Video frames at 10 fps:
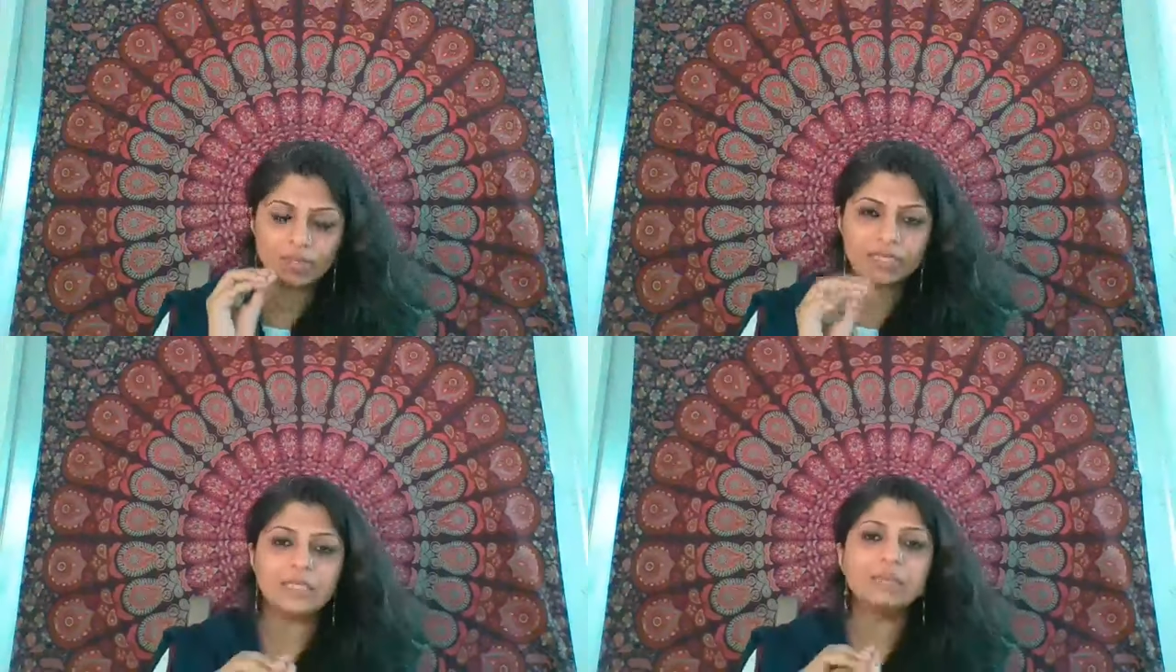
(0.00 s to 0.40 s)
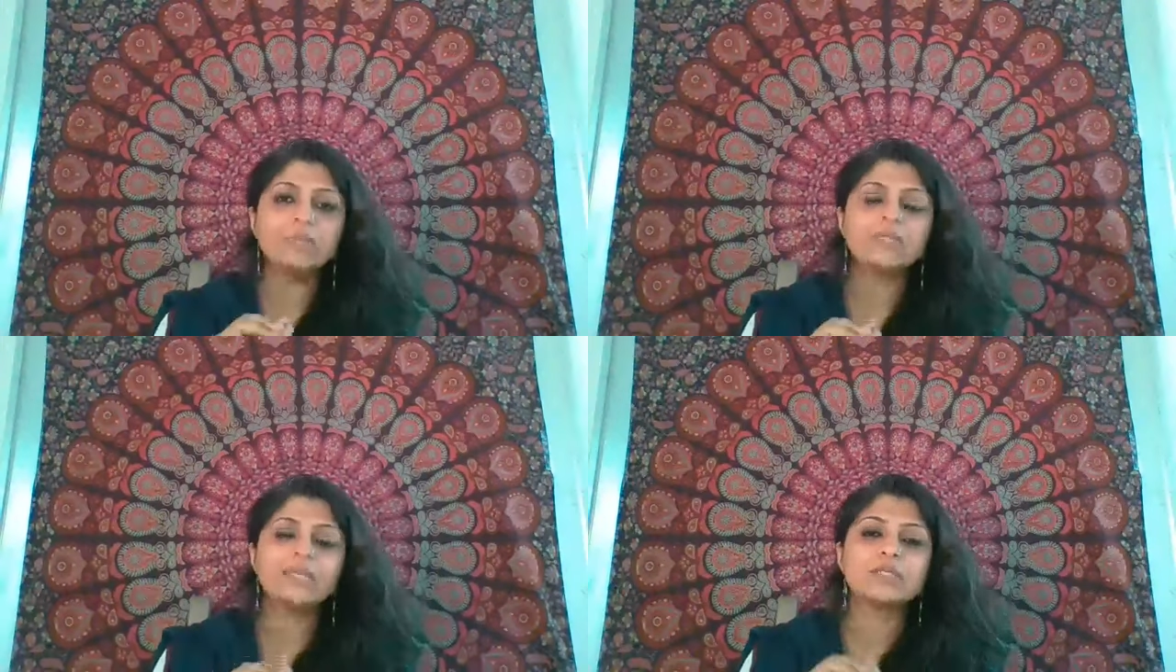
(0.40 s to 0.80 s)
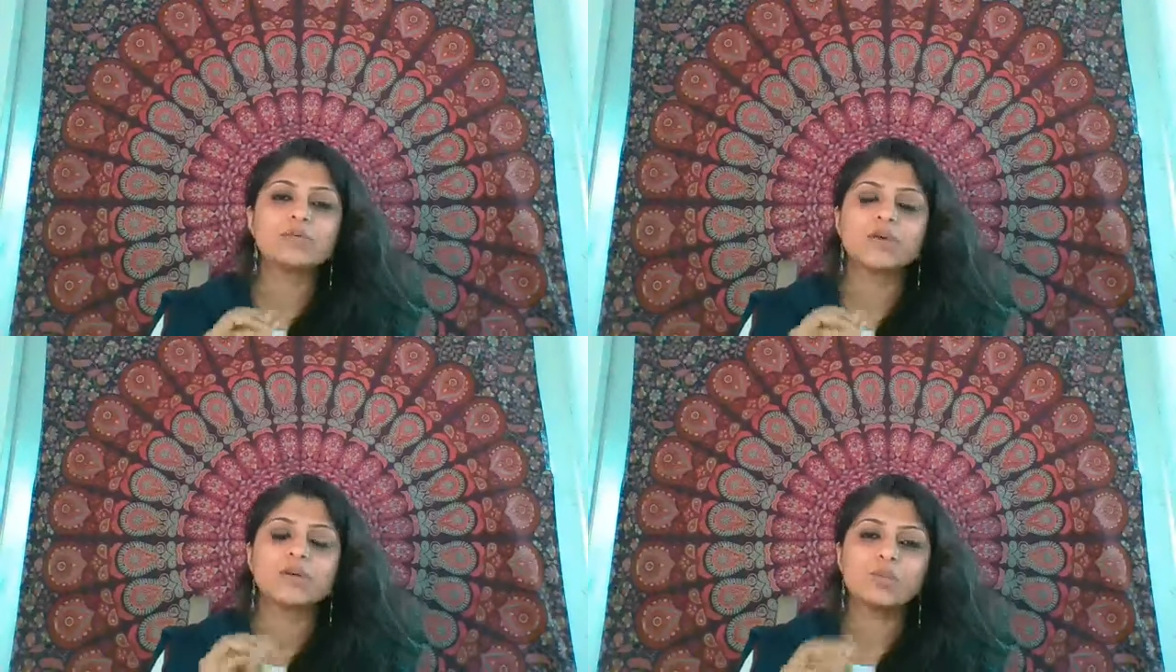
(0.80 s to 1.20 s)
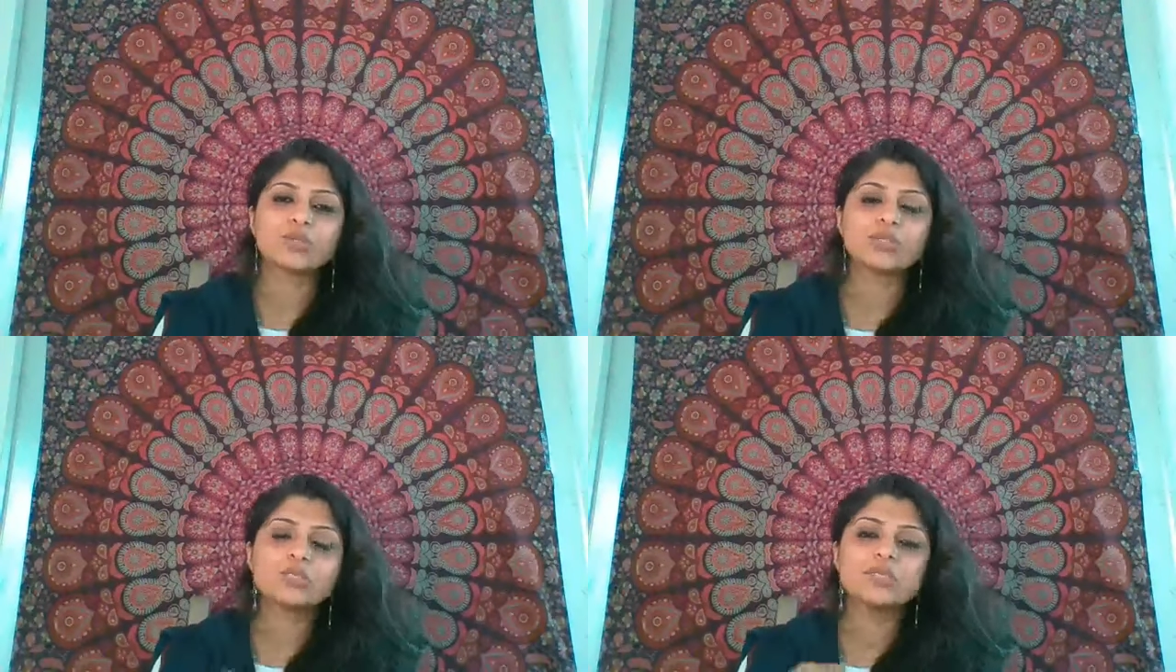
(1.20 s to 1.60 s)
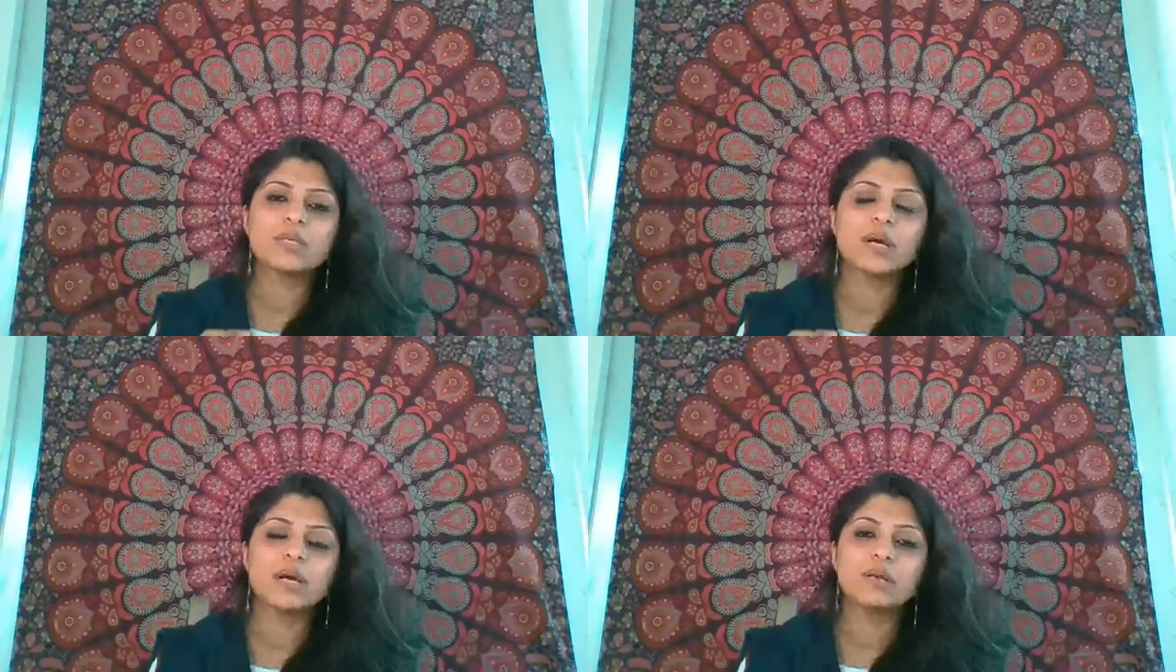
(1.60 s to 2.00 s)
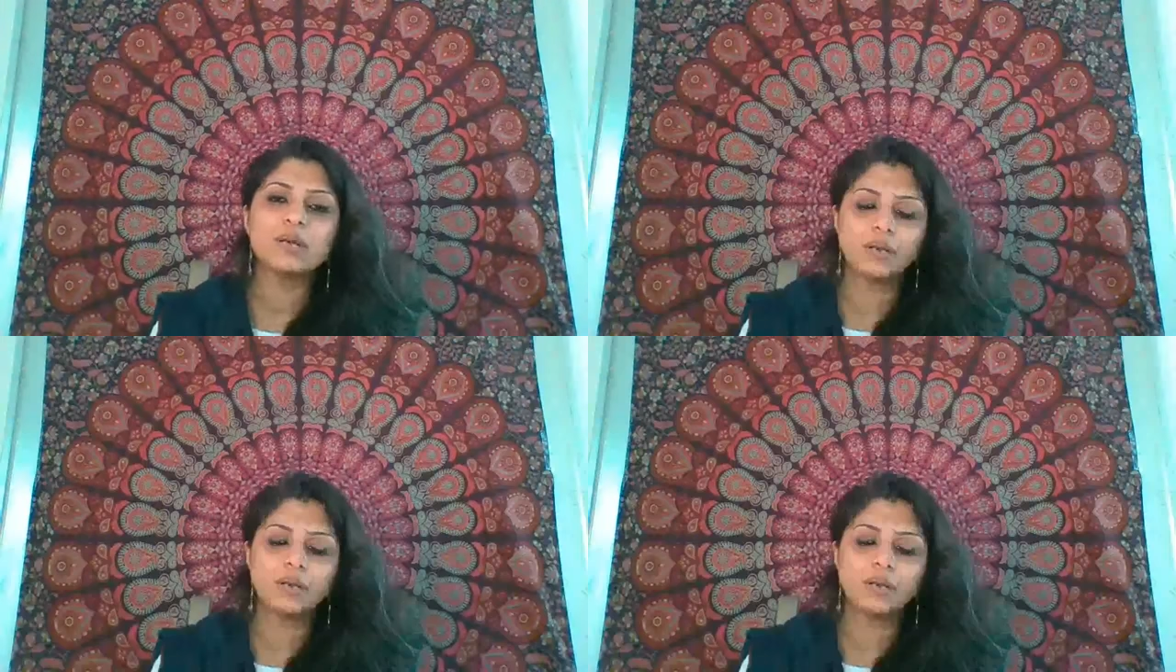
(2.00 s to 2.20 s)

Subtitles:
theme that your emotions are,